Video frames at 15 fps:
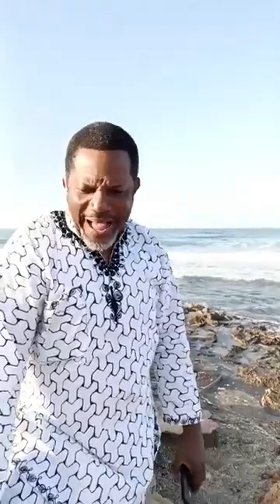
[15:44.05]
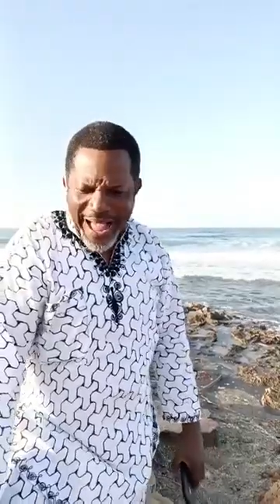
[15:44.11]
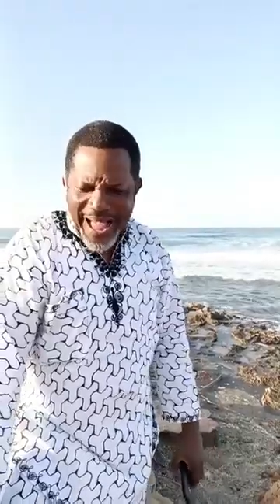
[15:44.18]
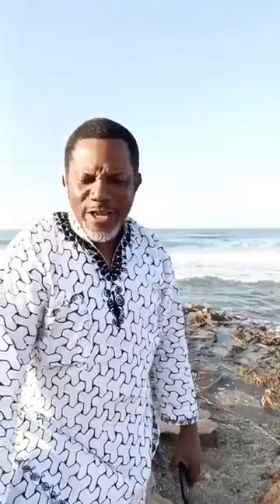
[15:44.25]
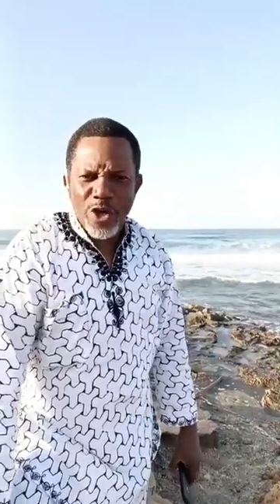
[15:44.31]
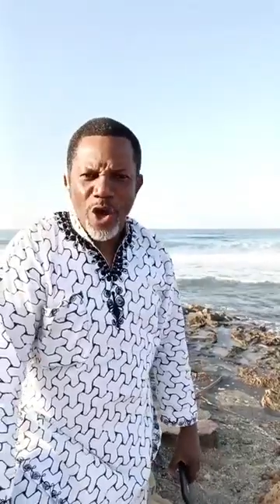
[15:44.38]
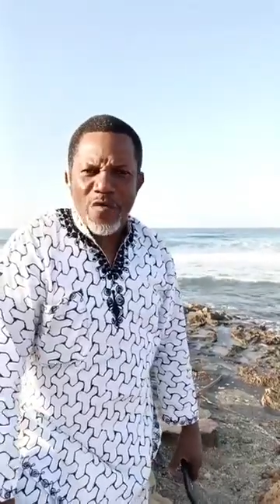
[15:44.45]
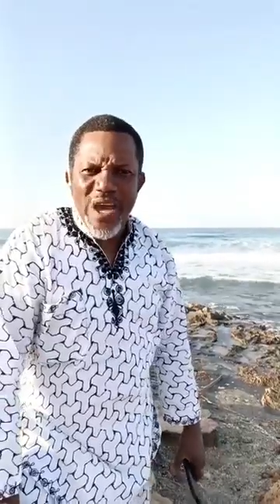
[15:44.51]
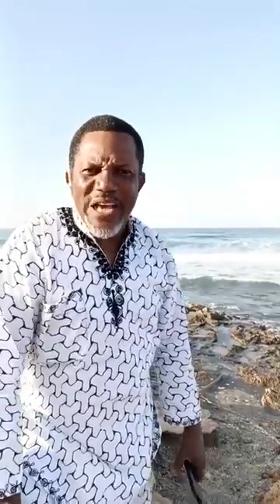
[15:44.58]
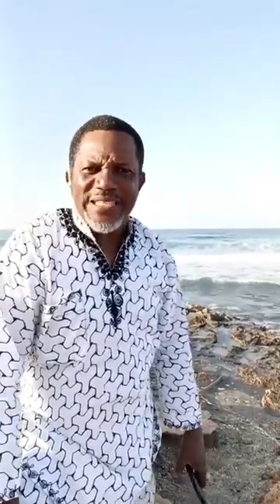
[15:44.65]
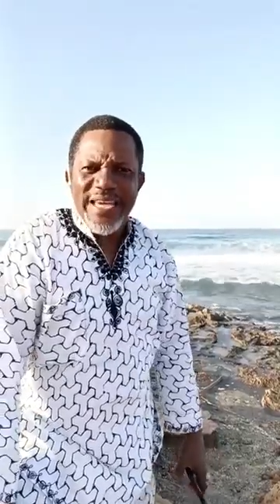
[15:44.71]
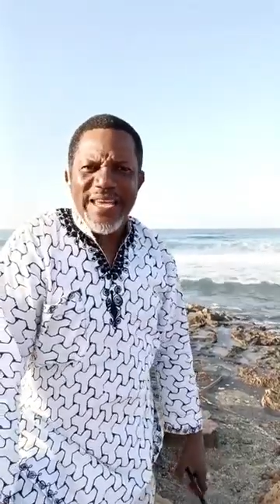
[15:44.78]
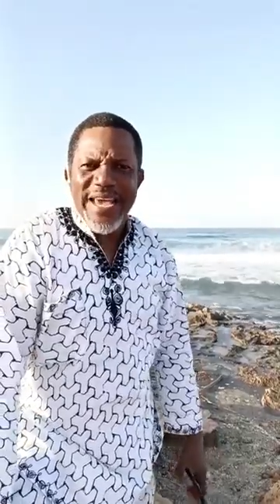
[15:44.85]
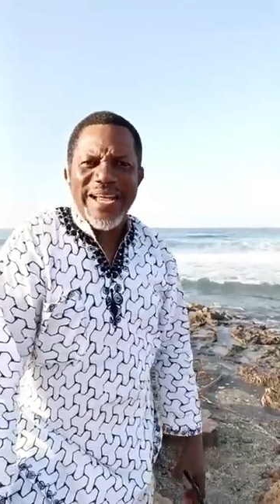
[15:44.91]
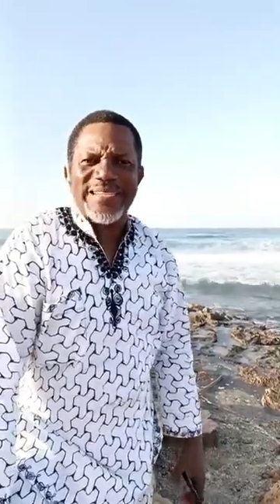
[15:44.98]
Ayovie
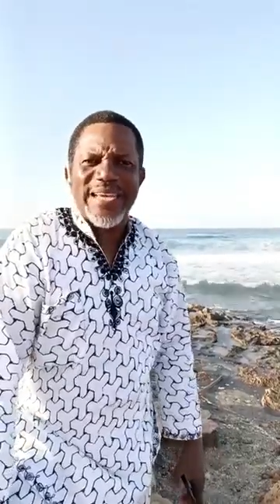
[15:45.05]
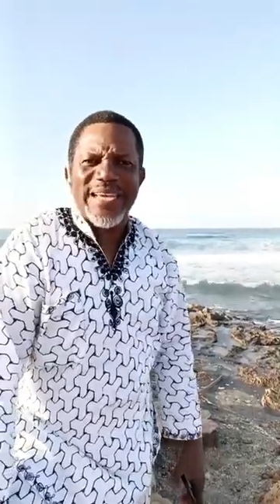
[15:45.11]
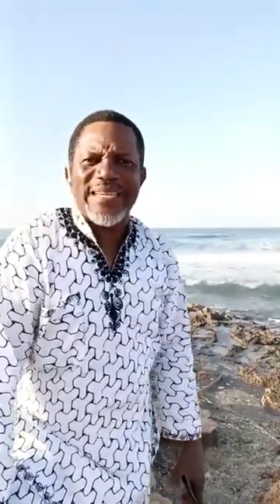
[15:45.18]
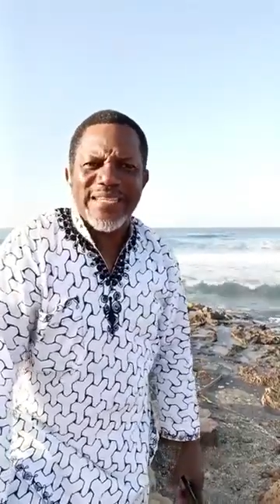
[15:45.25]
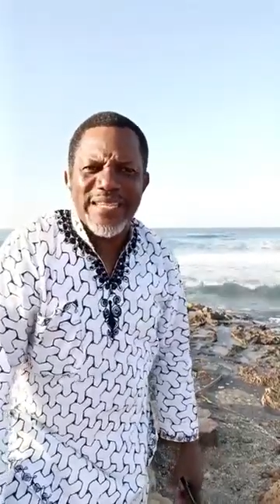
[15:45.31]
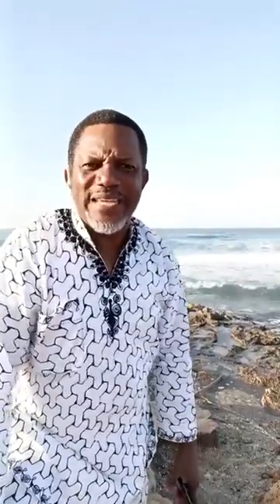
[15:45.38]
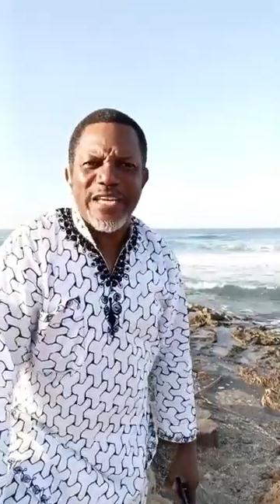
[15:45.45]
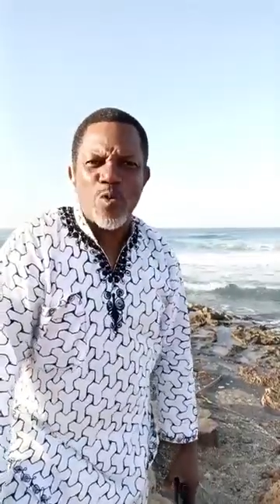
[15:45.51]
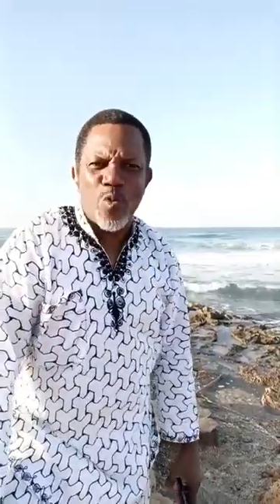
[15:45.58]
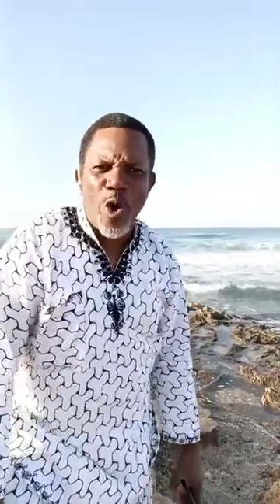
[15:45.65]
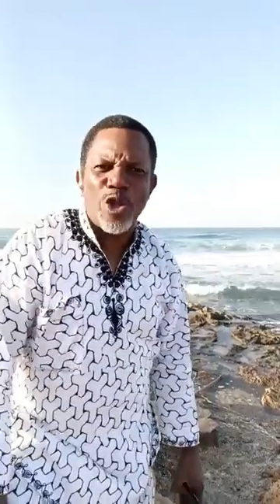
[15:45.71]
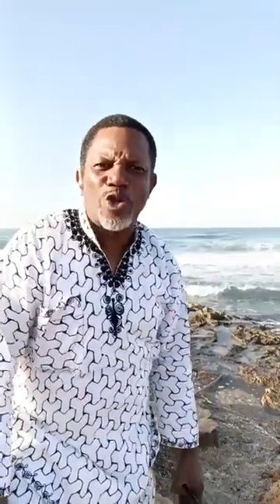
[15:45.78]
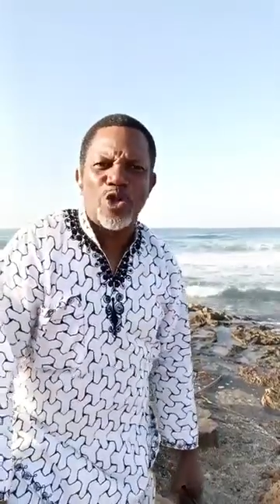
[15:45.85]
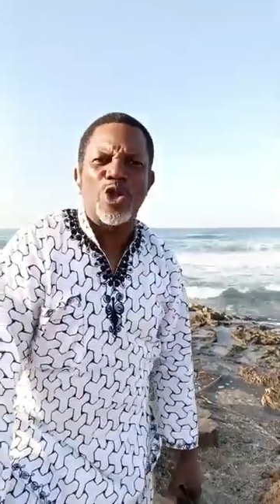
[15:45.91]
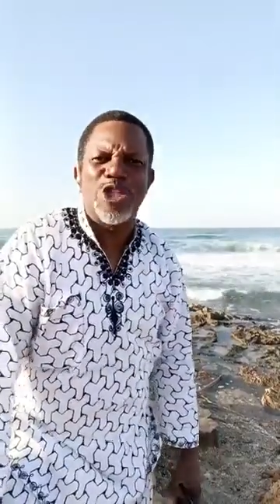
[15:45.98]
say yes,
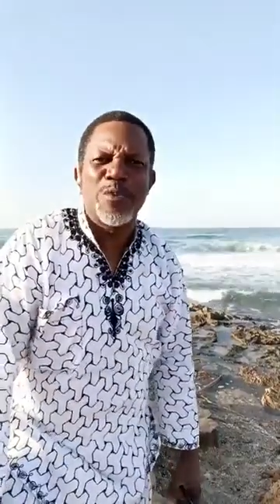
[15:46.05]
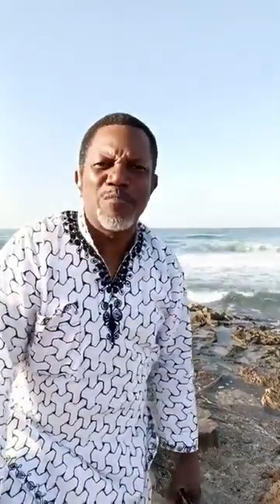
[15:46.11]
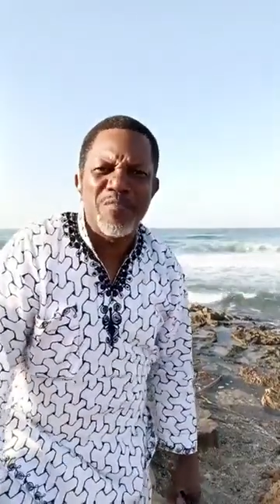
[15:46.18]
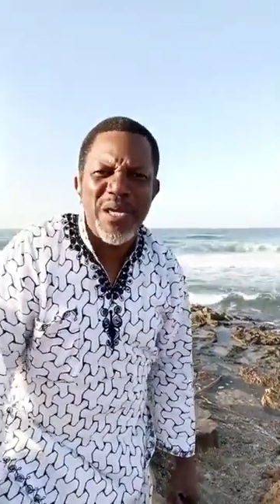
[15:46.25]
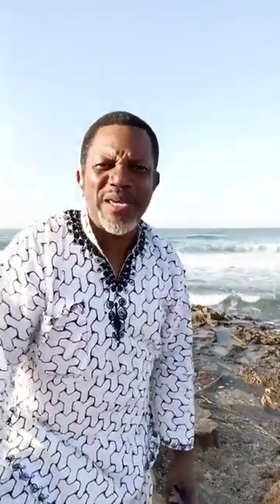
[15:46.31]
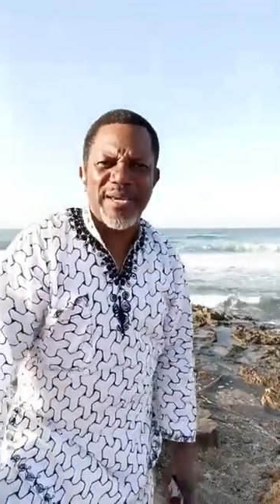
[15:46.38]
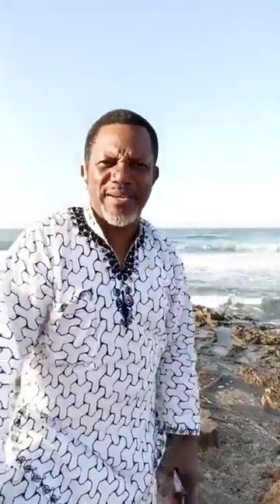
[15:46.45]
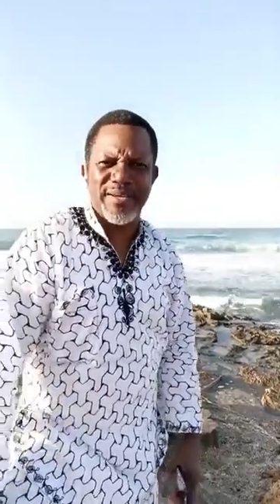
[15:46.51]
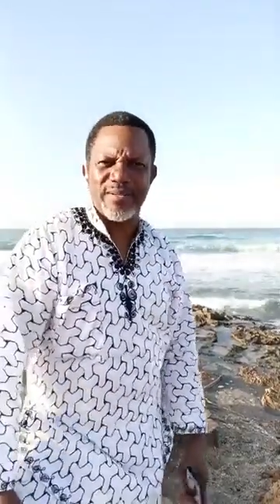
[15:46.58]
what does it mean?